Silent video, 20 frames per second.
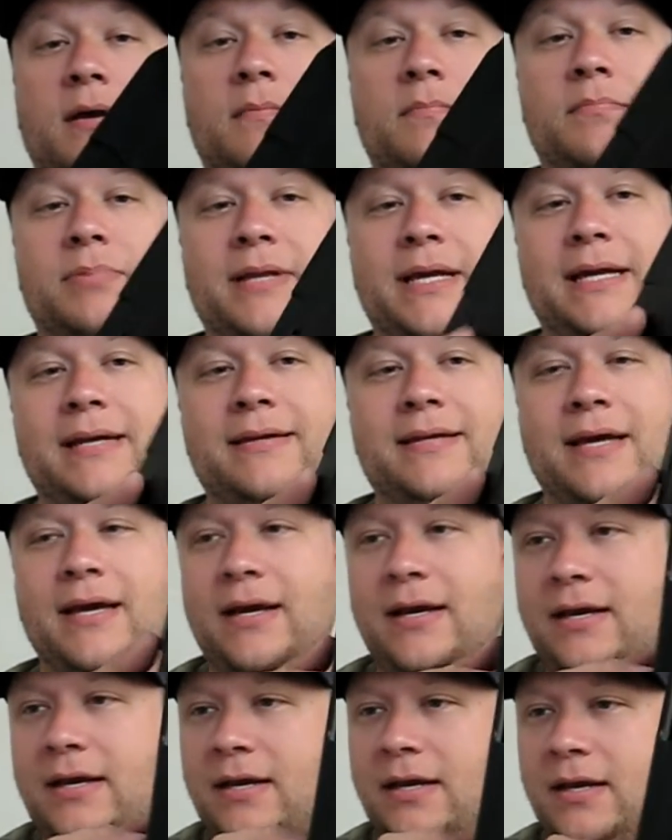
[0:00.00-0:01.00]
Blade
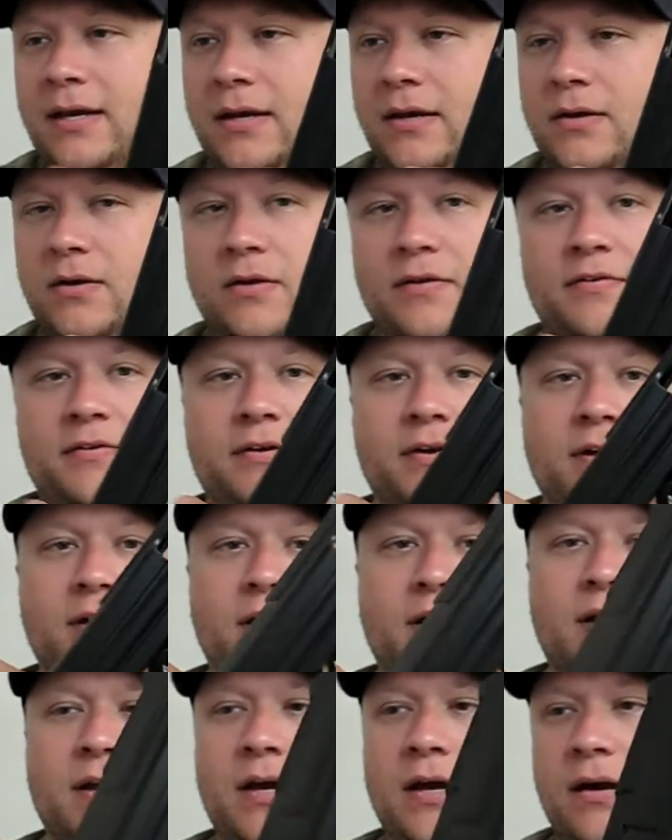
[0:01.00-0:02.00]
Tech holster.
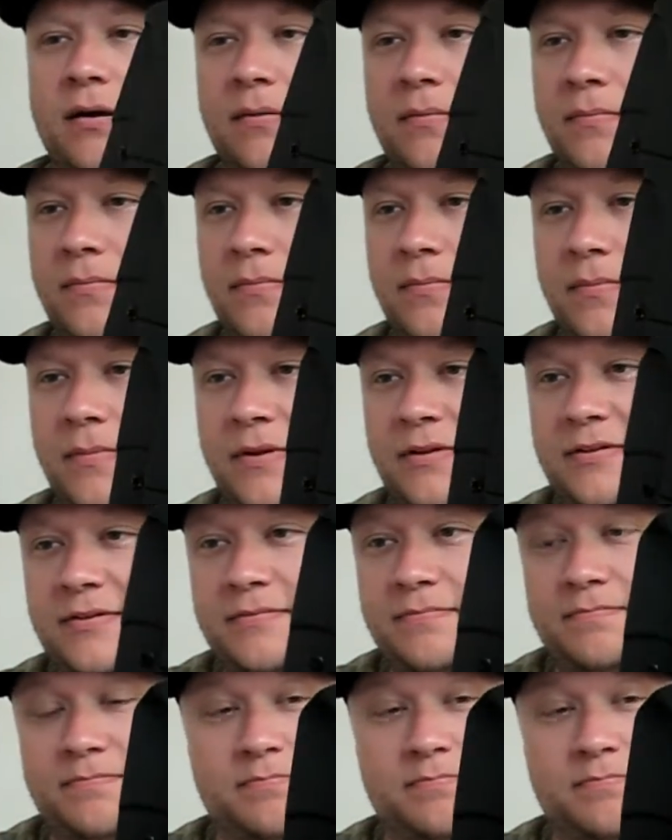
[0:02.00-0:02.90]
It's